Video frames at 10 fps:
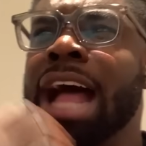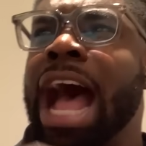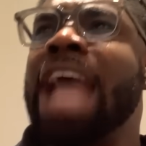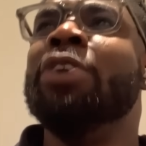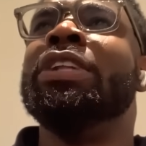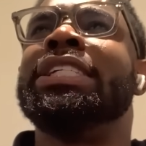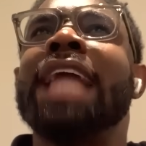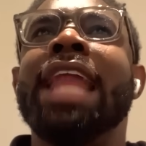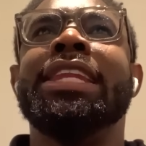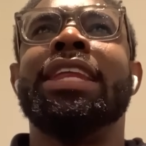I
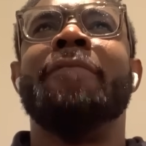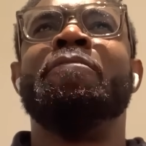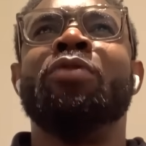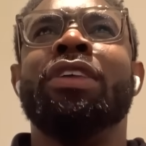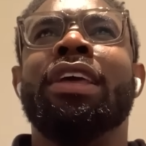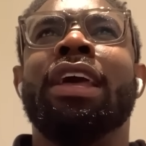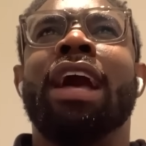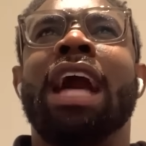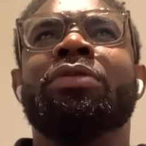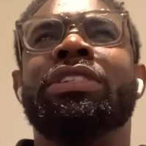understand.
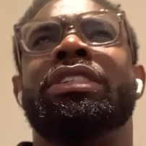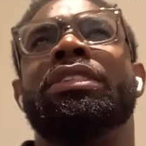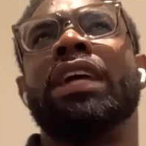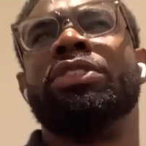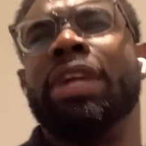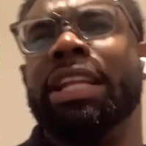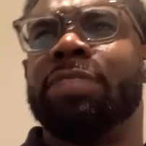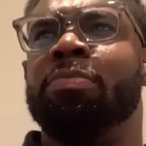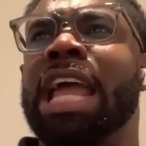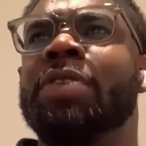I was trying to
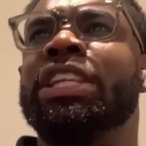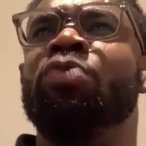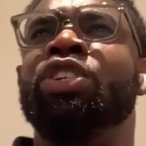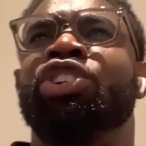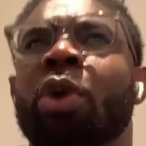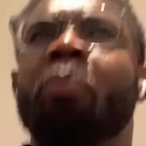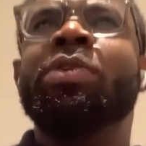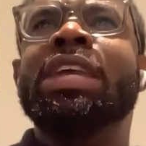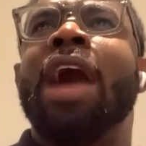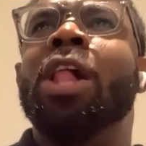explain. You jump with
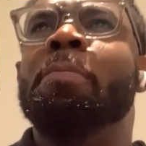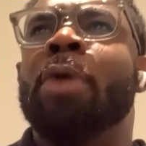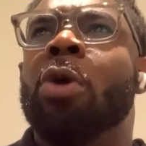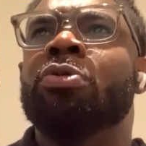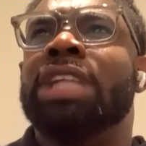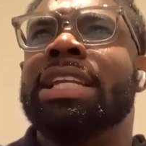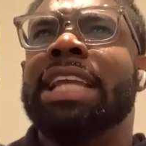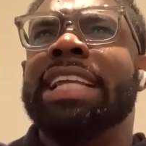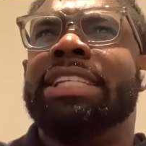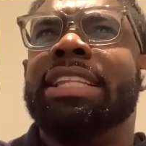your elbows, and
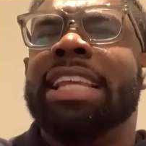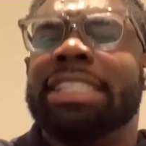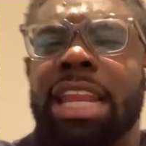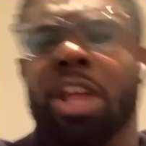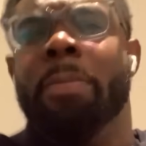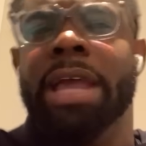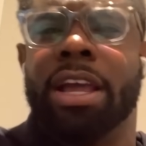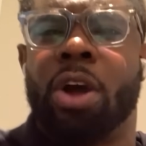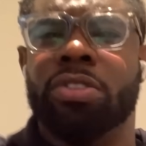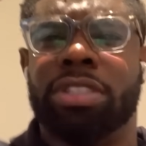there's a little bit of
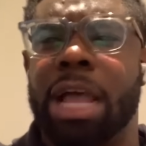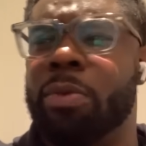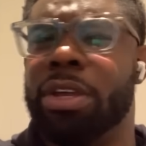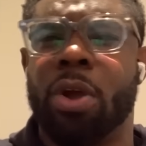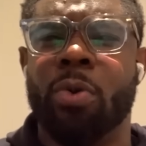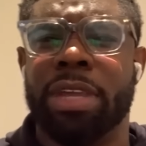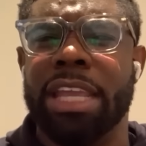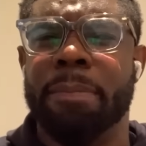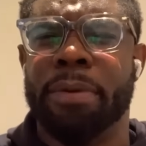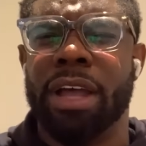contact with the
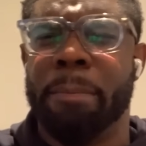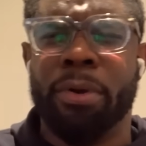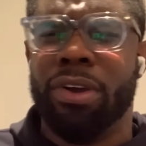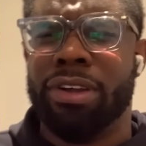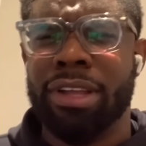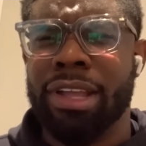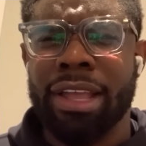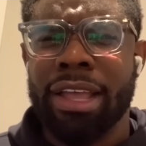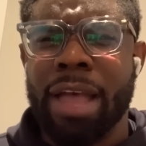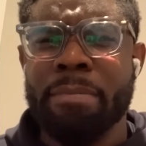goalkeeper, but
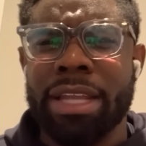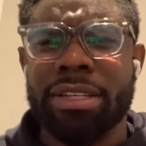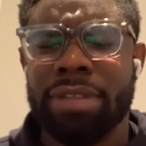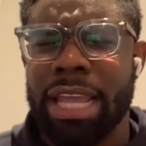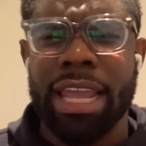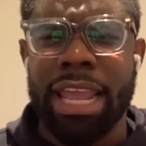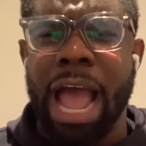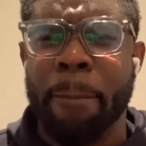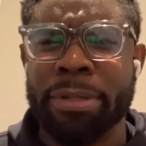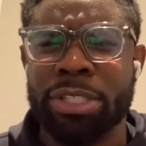I mean, it
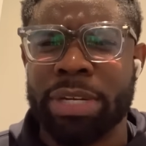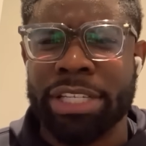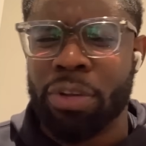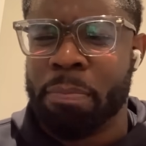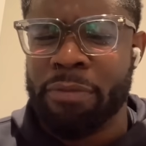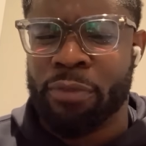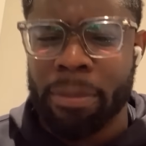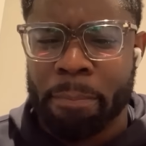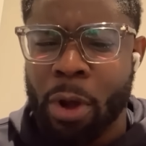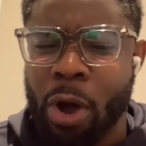happens when you're jumping for the
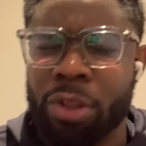ball.